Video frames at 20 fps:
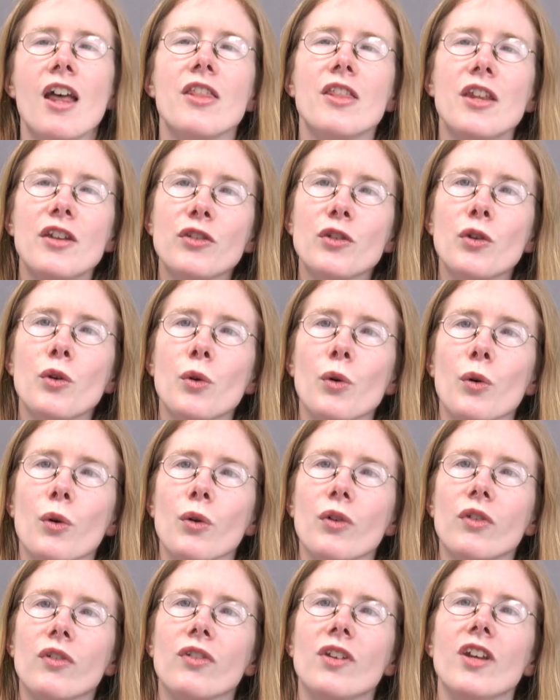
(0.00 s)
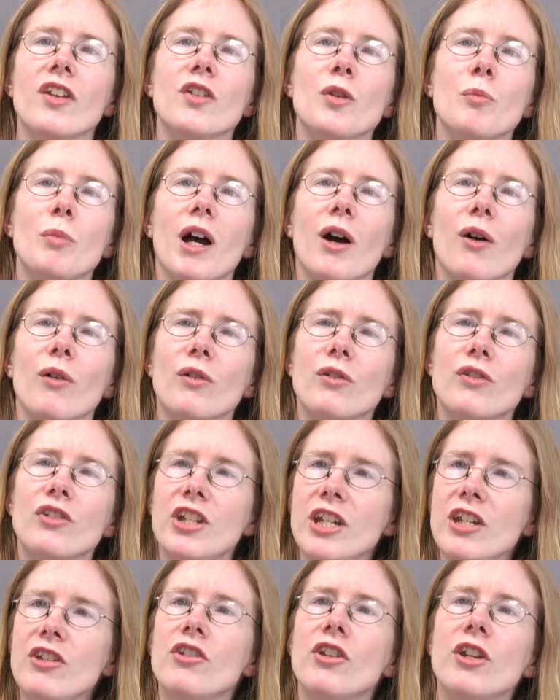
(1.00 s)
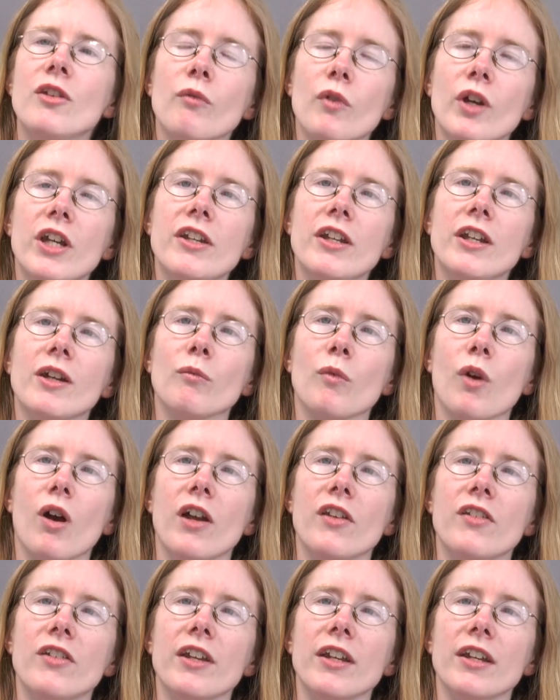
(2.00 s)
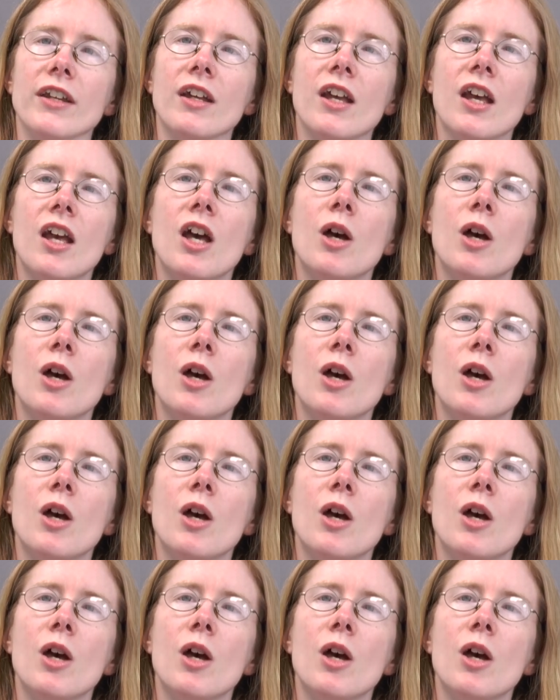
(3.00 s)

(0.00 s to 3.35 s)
This course is about teaching reading and writing,